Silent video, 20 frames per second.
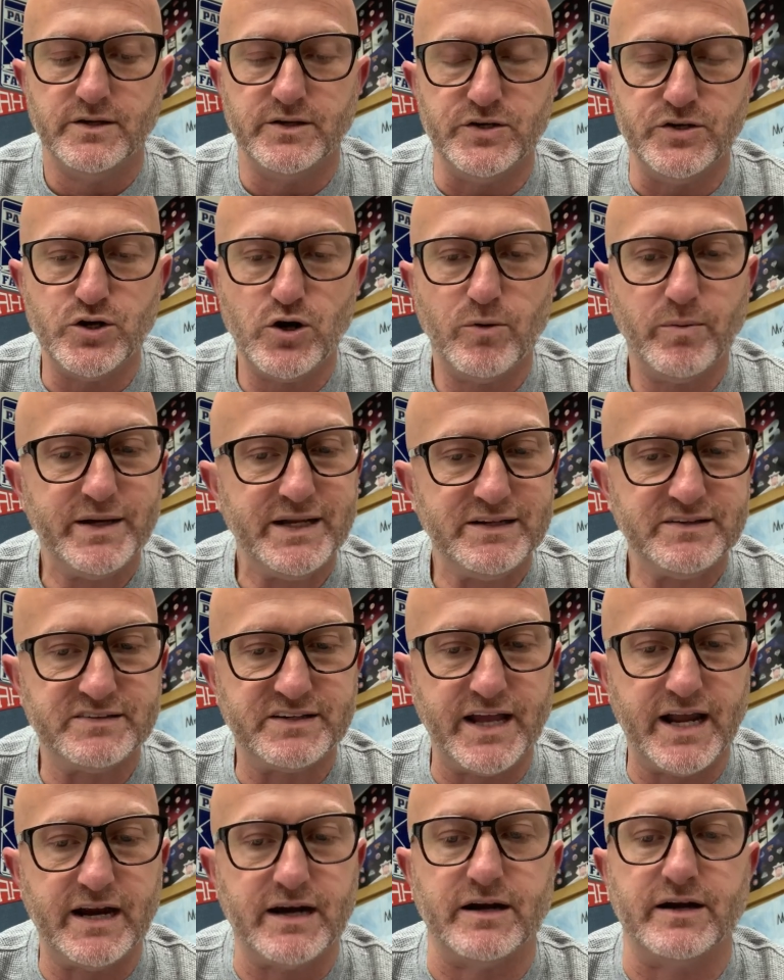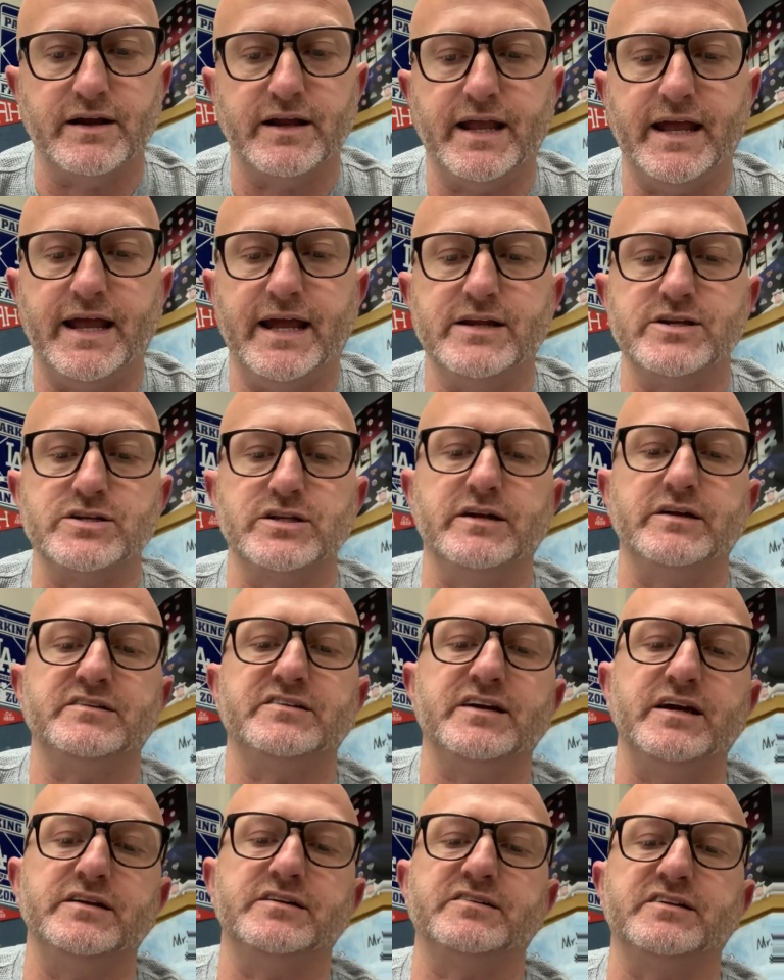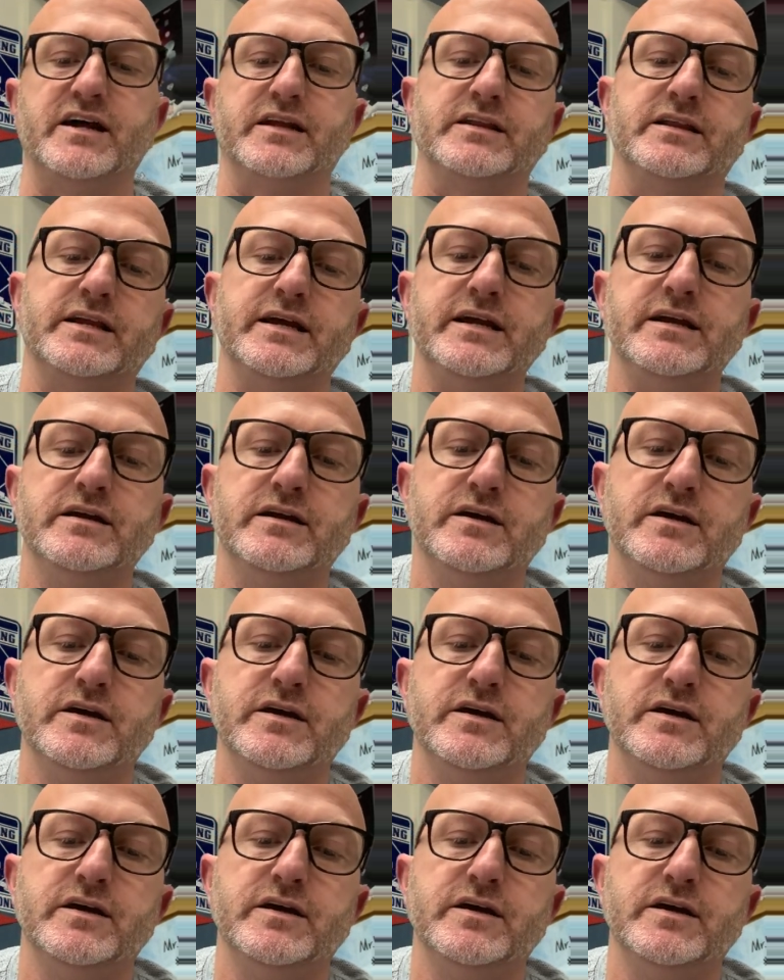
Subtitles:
Nobody's there, Angela said suddenly.